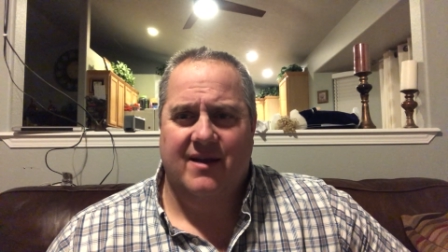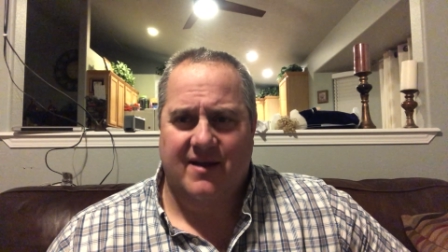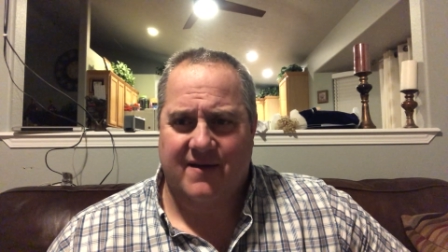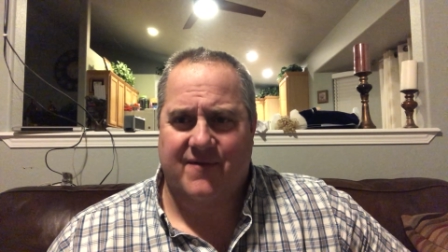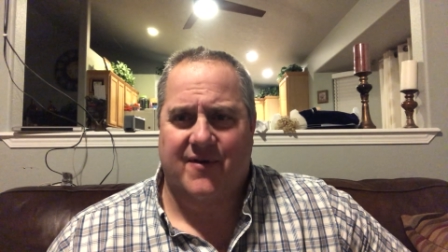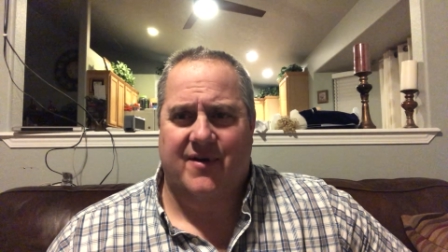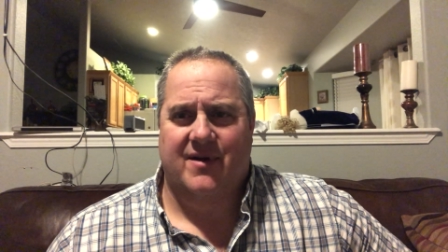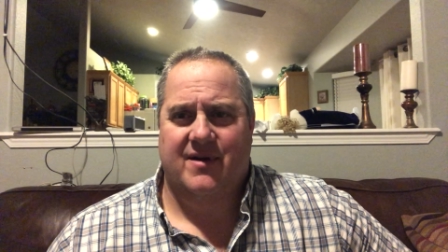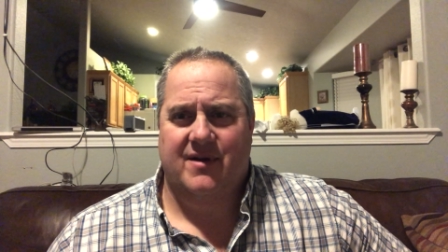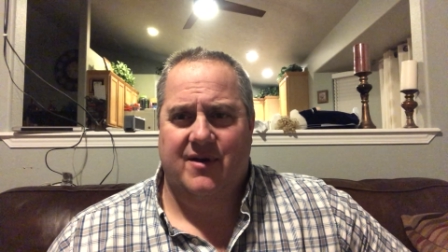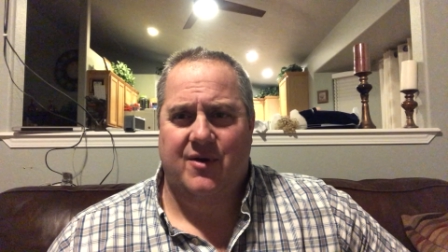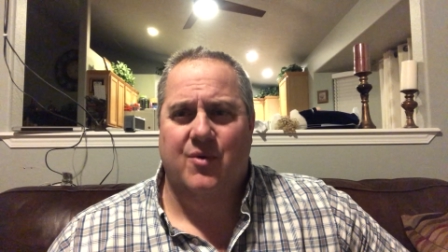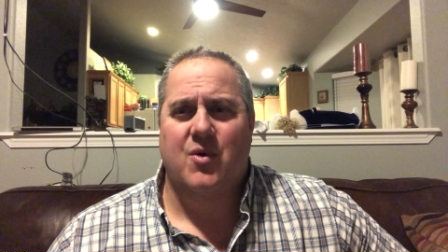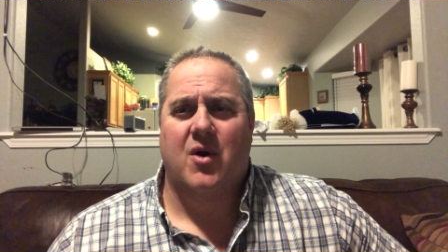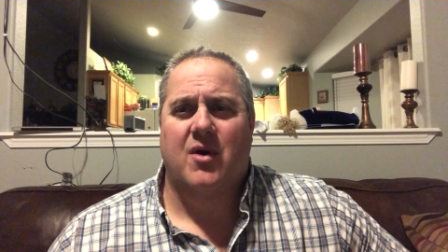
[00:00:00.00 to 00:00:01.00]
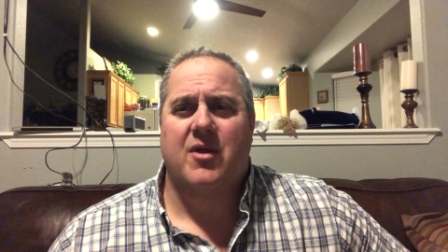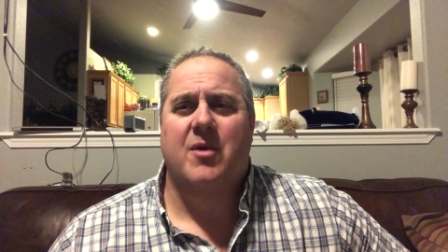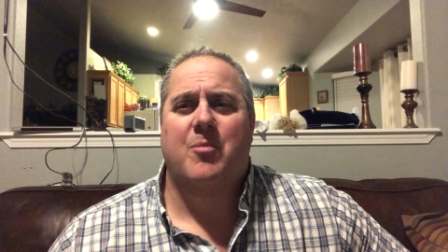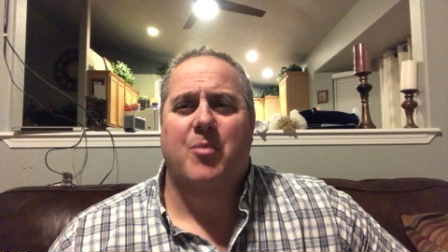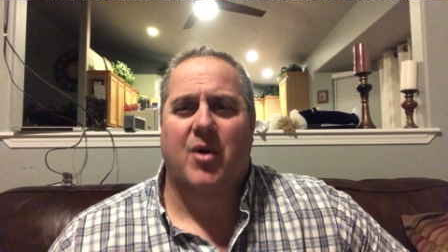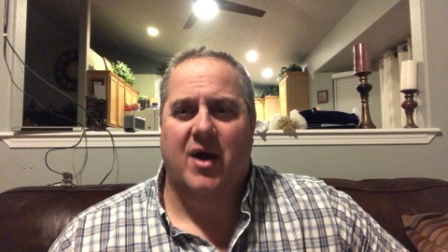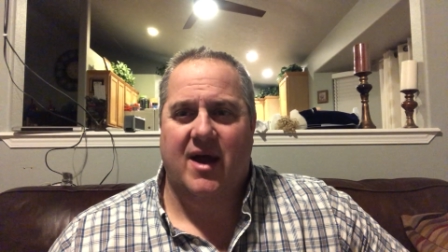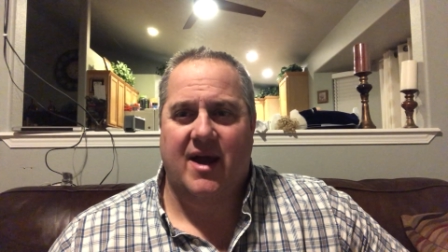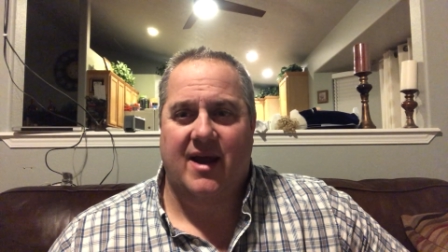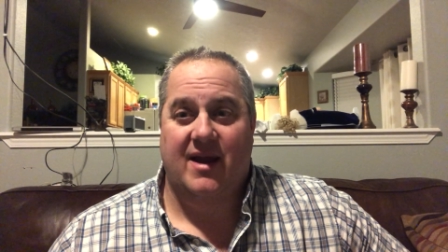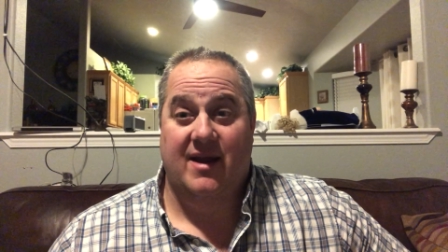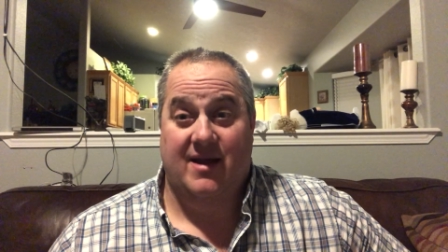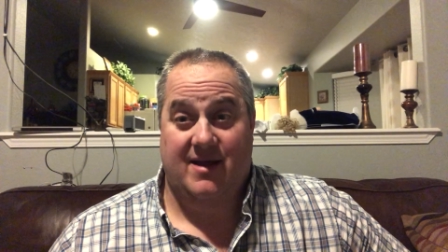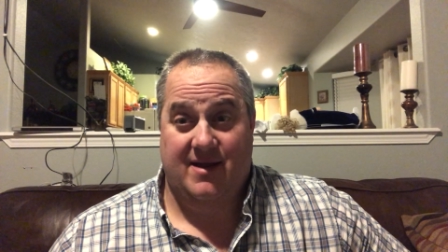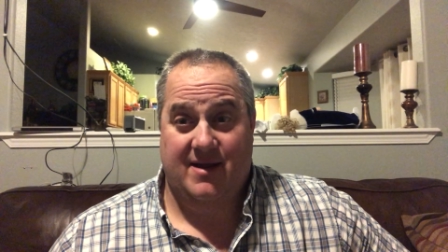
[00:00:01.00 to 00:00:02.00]
ever. You are the
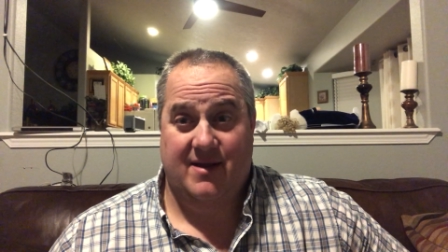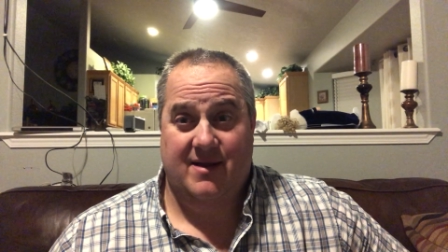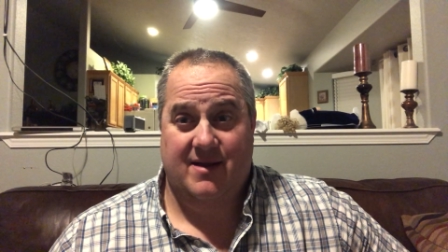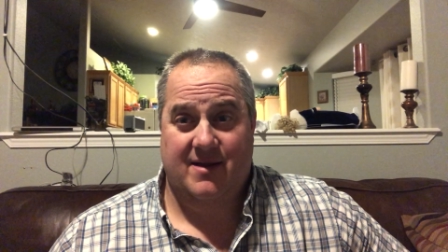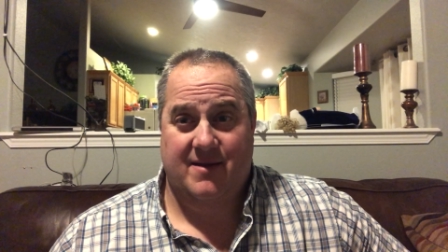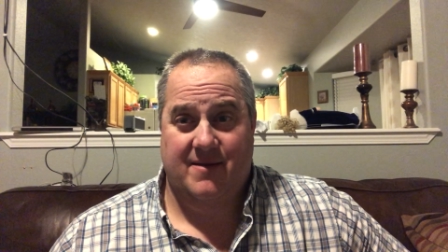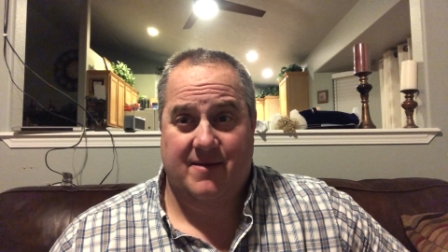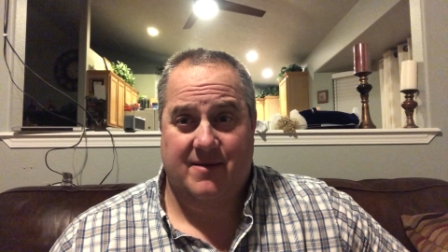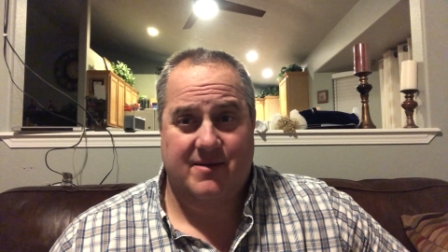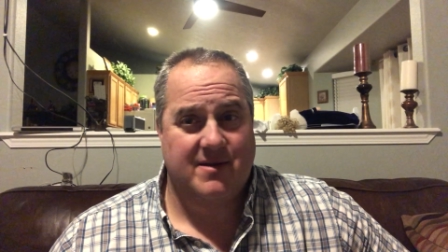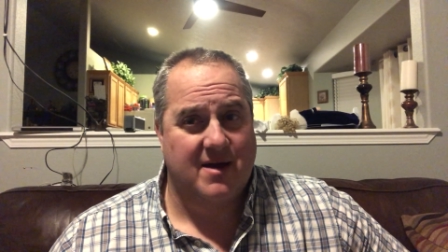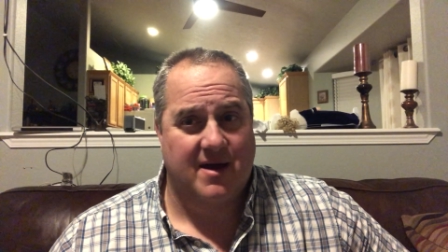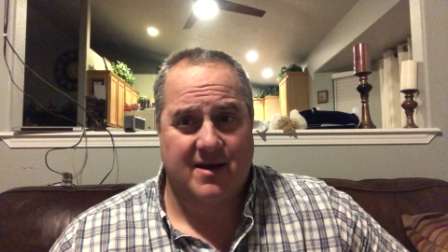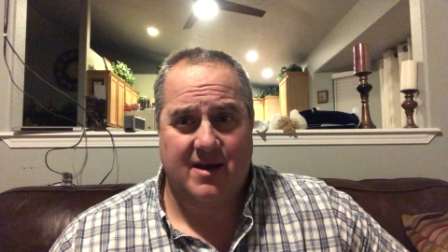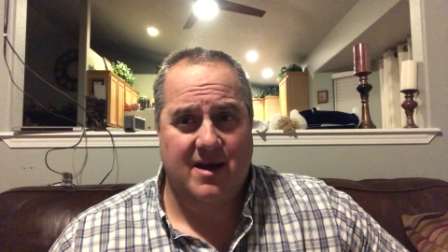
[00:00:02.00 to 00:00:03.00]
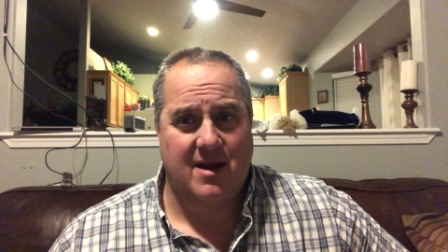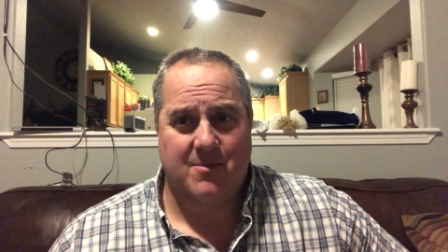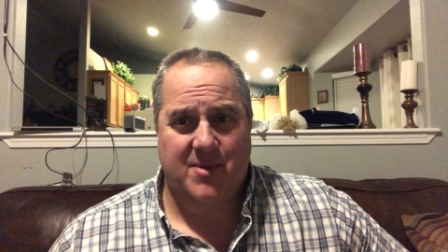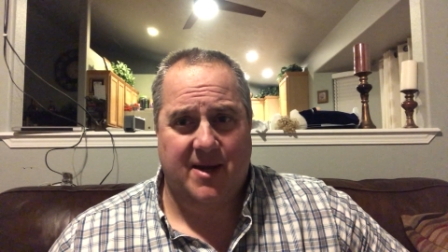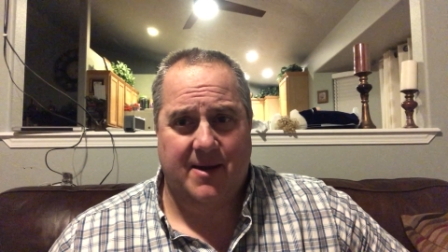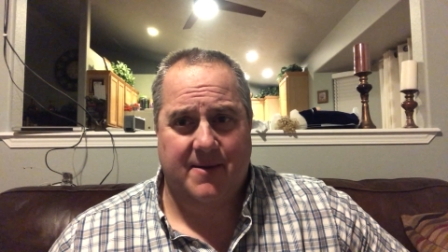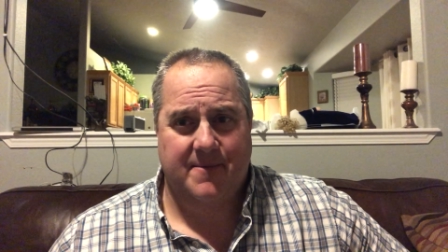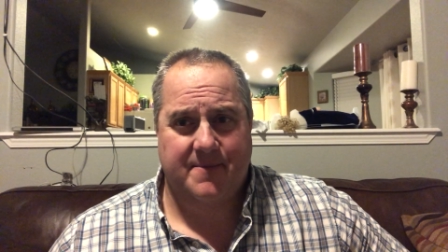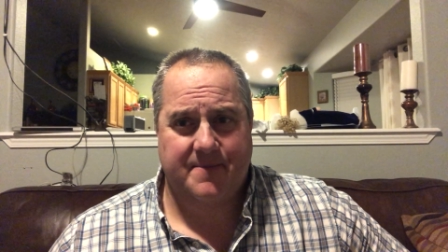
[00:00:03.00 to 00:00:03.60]
bride, not an enemy.